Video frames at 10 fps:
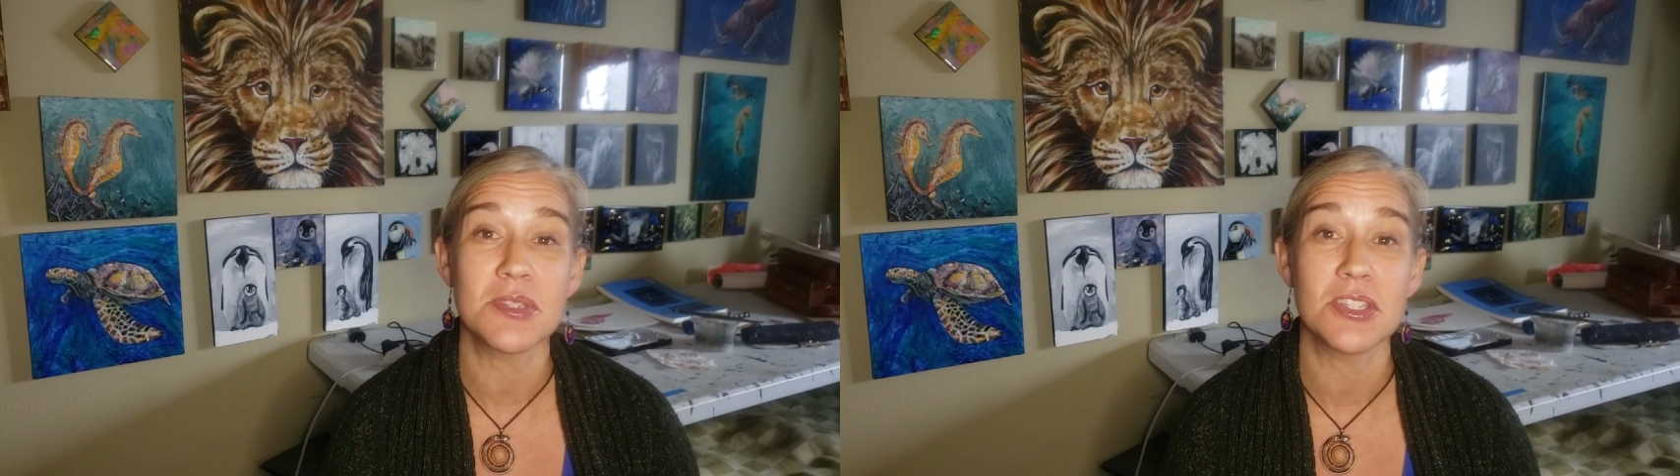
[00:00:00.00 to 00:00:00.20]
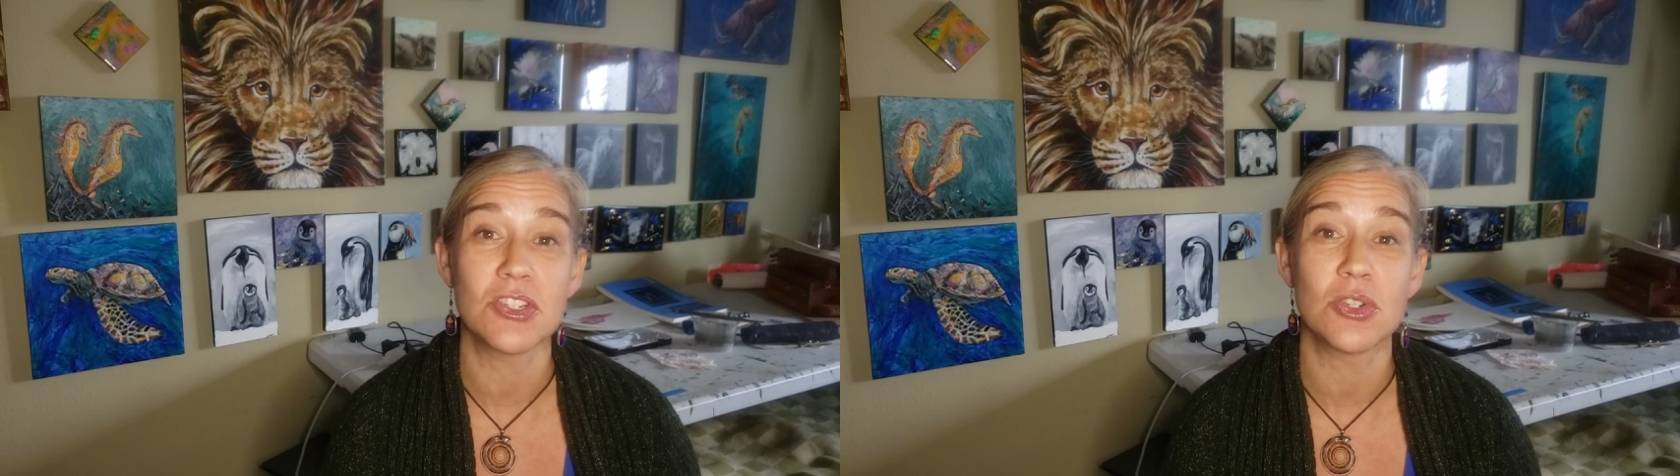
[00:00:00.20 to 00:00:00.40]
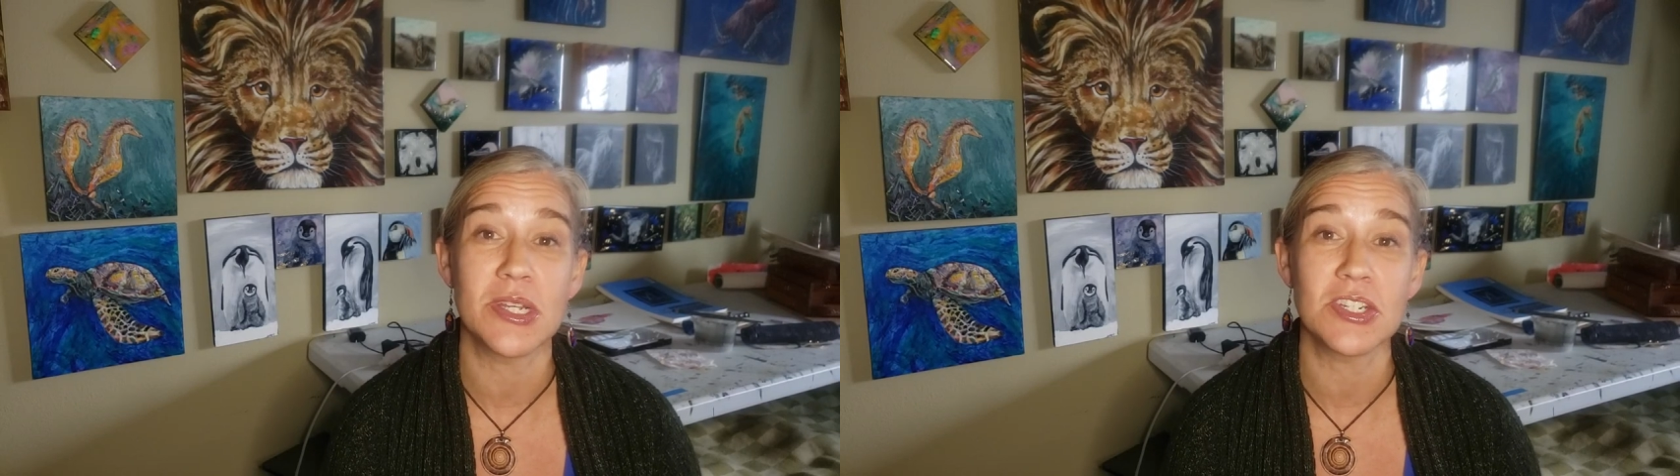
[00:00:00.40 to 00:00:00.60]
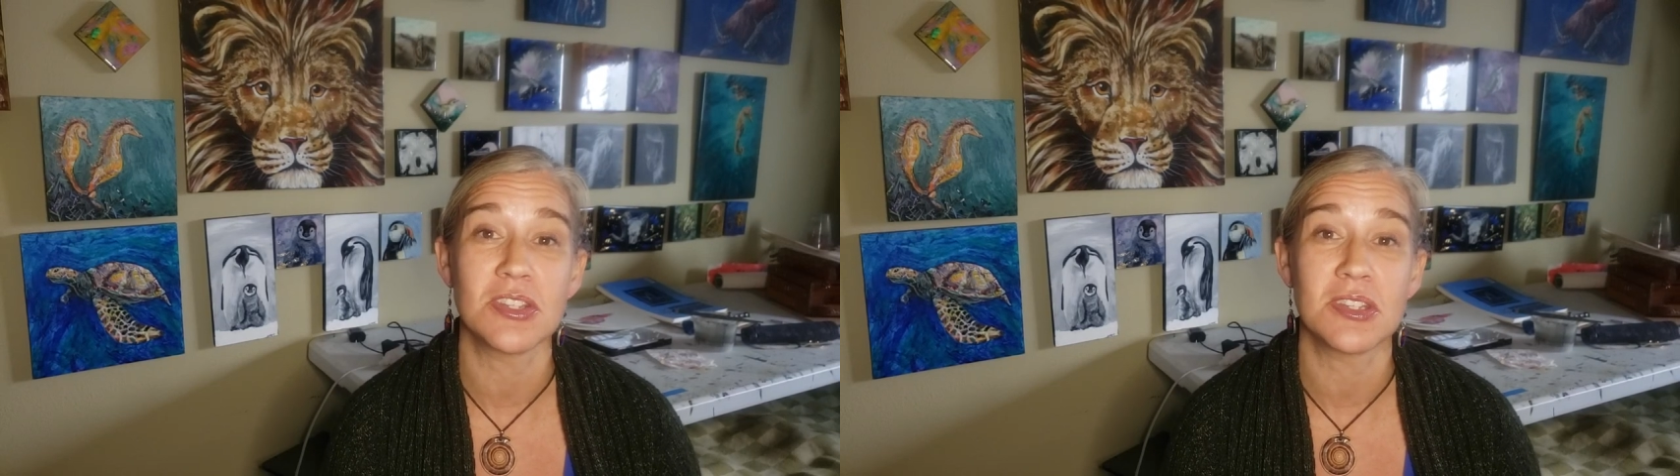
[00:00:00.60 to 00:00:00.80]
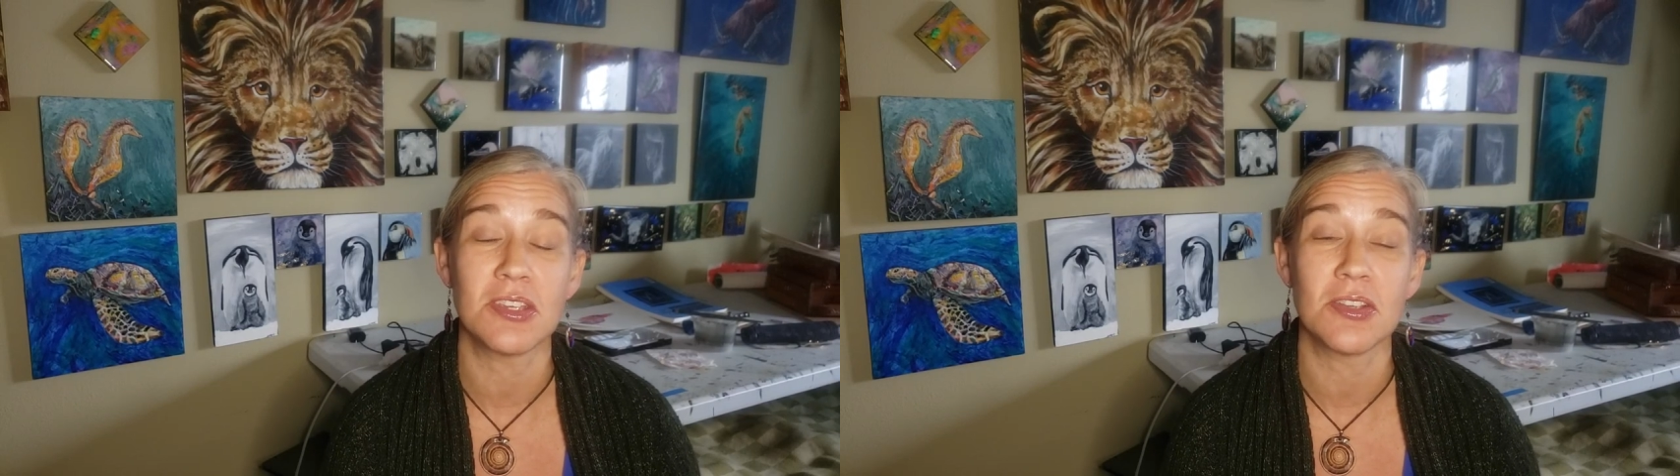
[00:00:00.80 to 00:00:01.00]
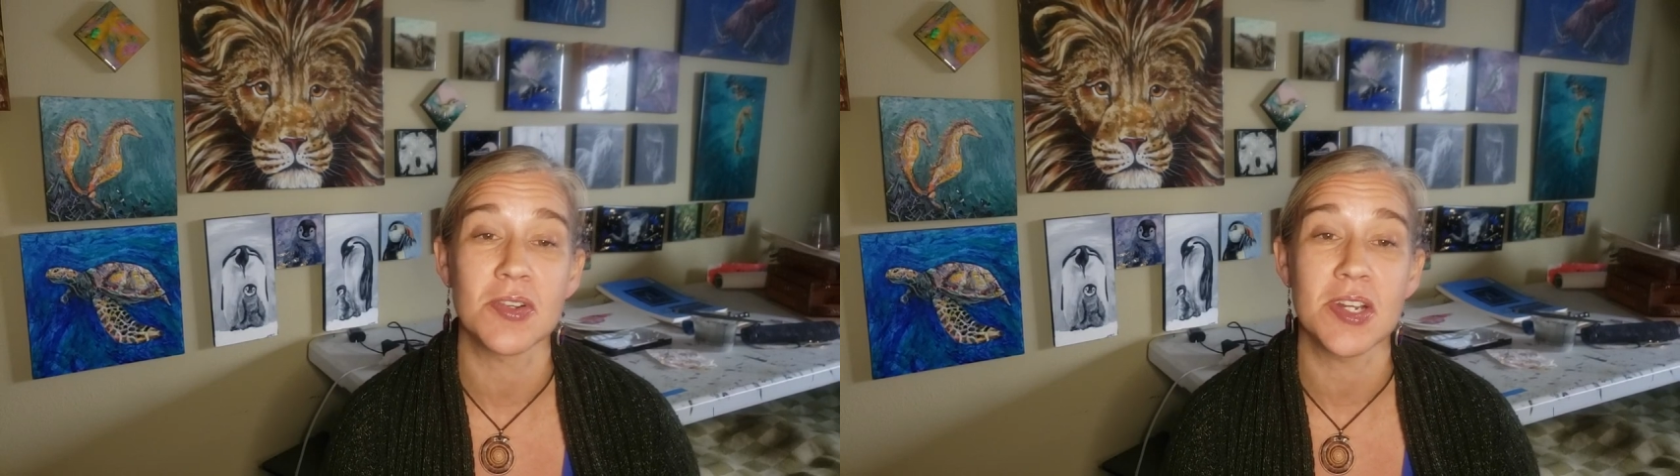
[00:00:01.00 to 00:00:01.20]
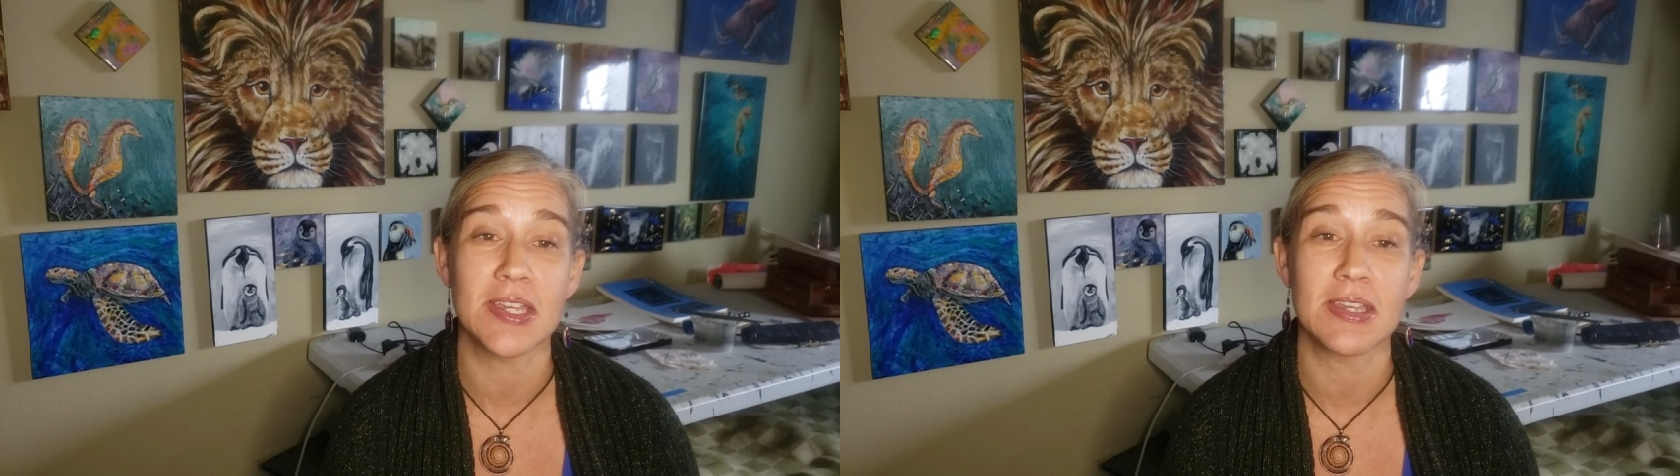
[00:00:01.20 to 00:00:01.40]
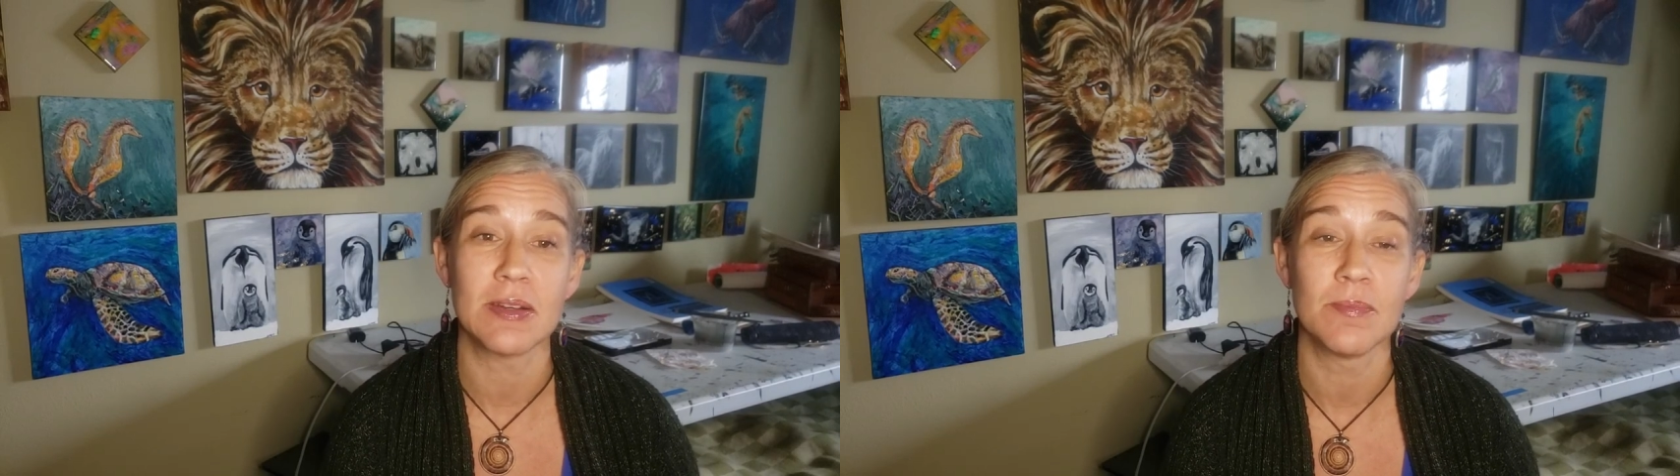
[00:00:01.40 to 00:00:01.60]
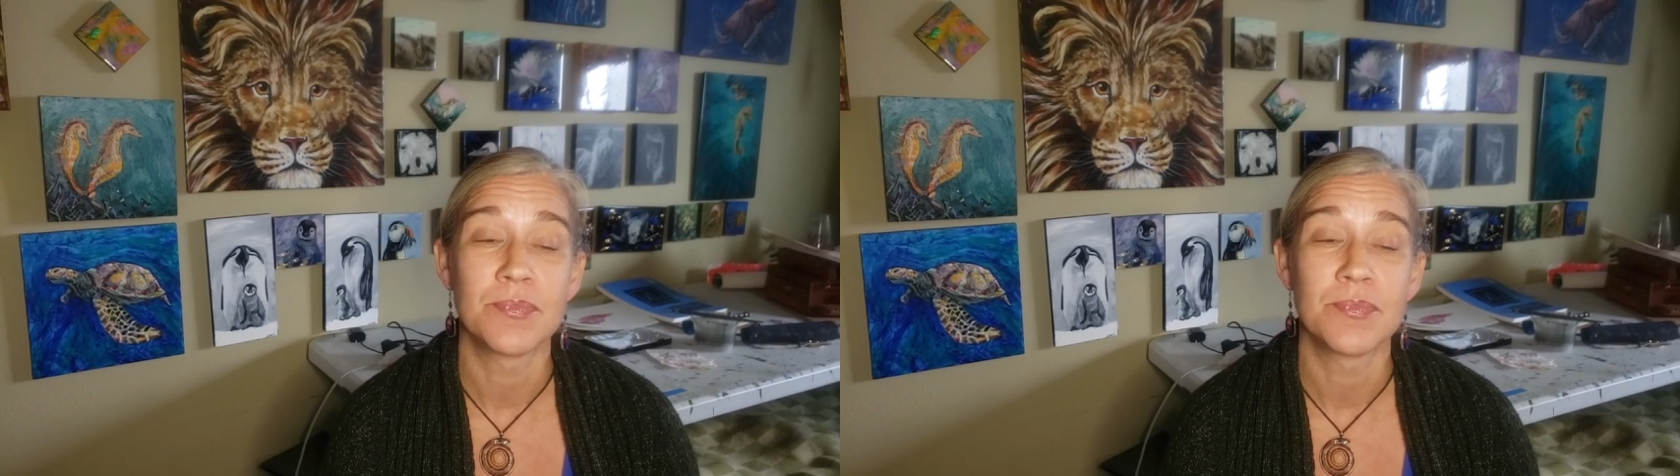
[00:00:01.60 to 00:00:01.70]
situation that you're in.